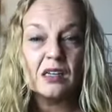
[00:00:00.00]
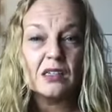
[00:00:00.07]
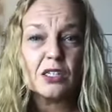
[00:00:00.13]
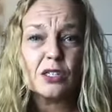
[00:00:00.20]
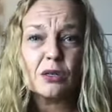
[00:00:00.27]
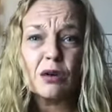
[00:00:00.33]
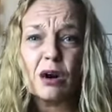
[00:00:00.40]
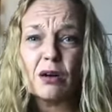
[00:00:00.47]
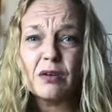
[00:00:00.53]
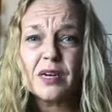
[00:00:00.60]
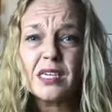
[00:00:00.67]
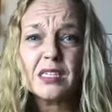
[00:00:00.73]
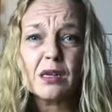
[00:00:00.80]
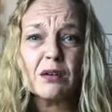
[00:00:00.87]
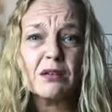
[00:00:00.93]
So
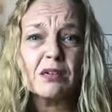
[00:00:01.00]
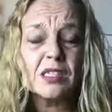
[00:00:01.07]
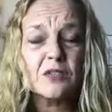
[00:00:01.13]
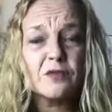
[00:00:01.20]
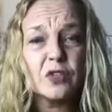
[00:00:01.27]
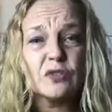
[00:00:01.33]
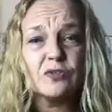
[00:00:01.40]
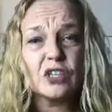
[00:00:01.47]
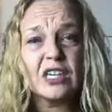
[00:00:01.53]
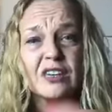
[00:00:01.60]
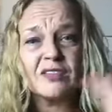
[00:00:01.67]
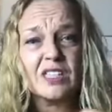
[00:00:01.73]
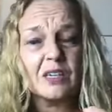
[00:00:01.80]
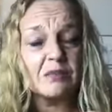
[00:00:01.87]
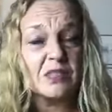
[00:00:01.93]
always feel free.
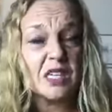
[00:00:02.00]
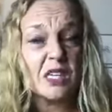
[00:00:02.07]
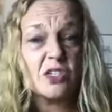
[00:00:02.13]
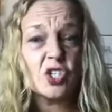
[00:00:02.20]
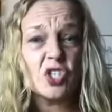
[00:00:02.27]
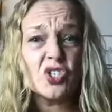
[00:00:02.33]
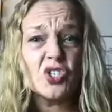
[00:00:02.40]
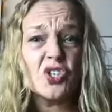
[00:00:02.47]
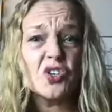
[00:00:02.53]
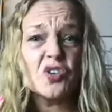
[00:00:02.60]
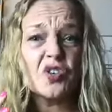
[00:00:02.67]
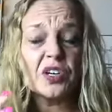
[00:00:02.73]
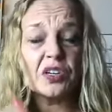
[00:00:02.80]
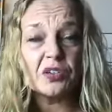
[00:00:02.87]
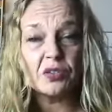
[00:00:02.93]
If something touches you
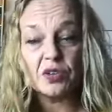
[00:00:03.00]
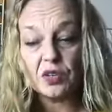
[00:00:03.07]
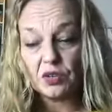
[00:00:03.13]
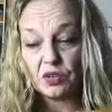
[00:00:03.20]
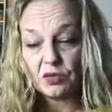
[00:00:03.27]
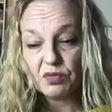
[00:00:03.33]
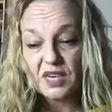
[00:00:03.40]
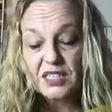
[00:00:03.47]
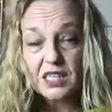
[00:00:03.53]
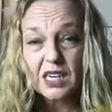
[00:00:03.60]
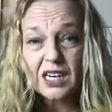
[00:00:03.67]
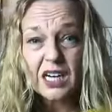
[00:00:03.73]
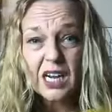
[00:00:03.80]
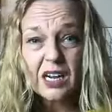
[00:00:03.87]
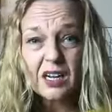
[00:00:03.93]
and you
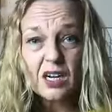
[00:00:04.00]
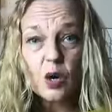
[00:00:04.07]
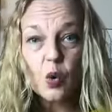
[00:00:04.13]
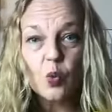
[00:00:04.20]
resonate